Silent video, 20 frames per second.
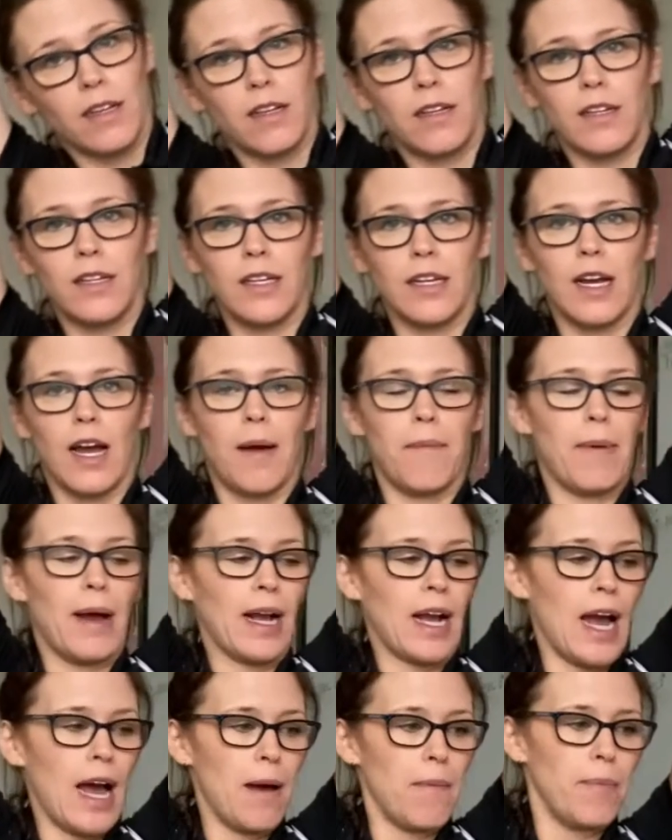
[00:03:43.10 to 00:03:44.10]
You can come
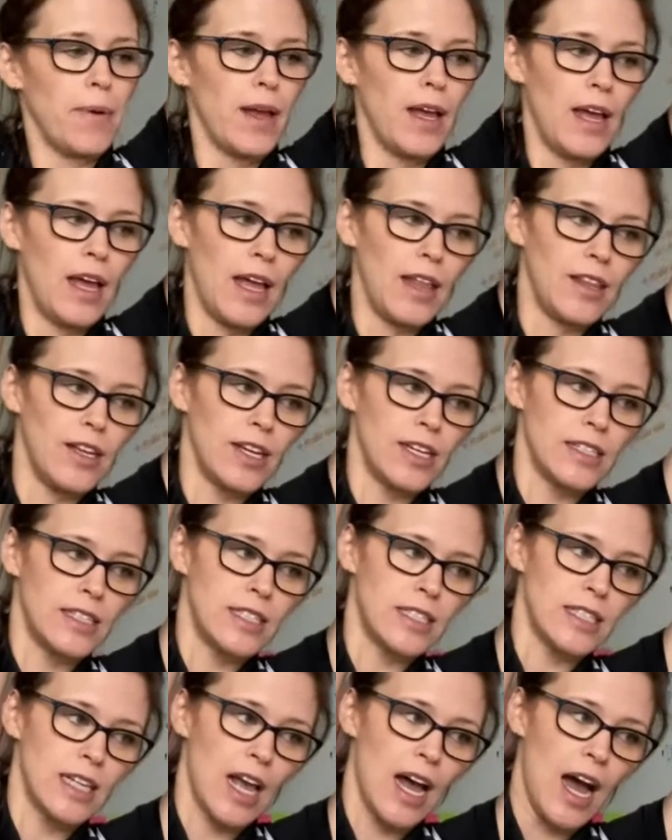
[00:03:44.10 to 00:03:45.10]
back up, and then you can
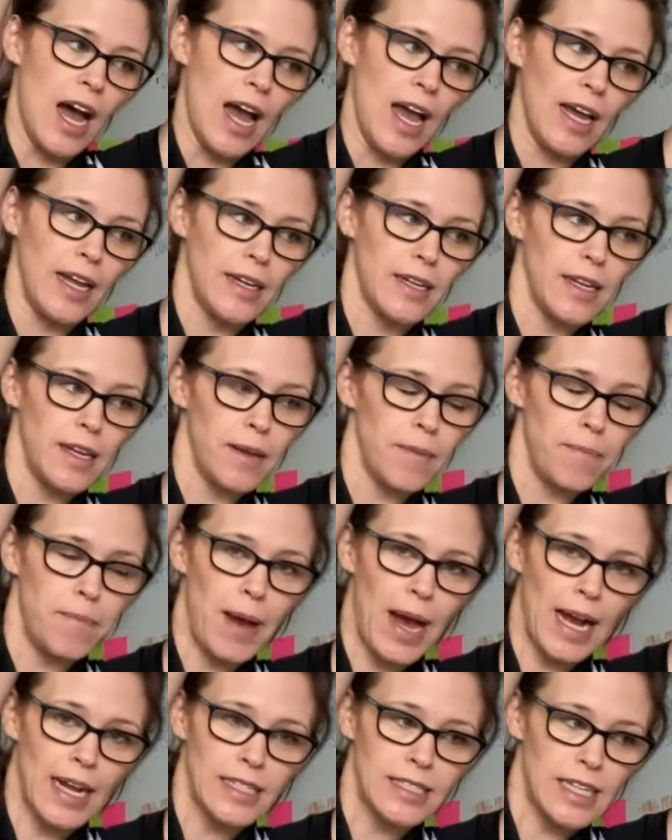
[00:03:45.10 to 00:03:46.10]
slide
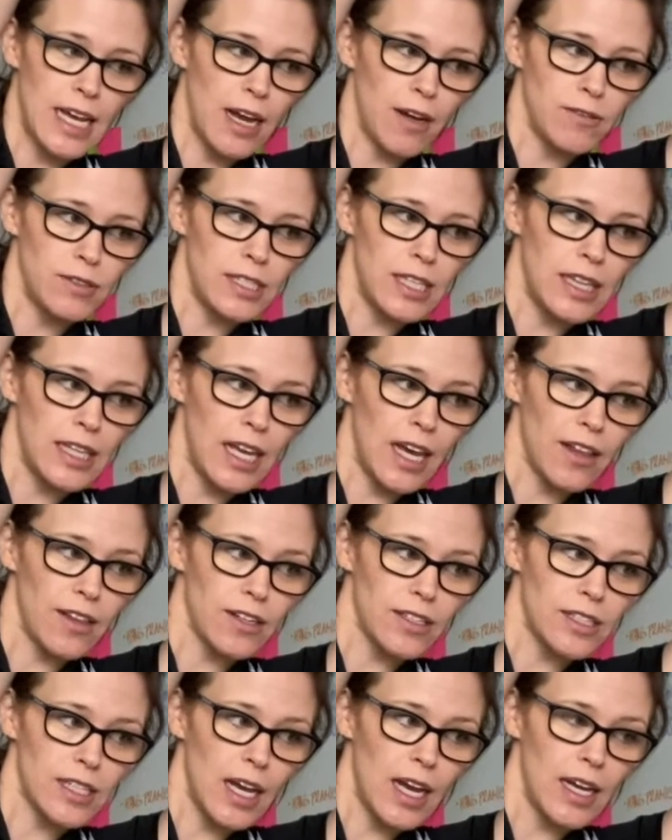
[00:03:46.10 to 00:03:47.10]
back down to the other
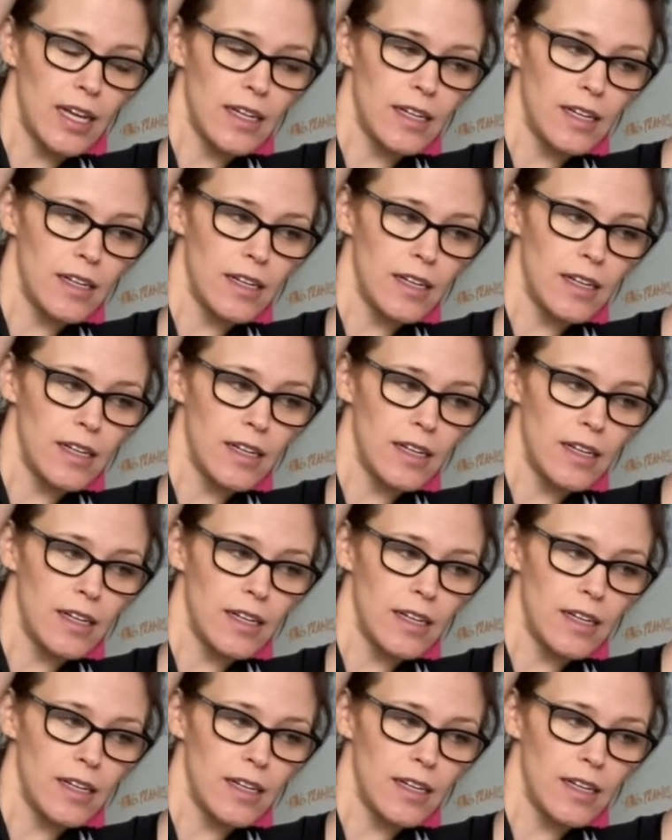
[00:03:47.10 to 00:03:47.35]
side.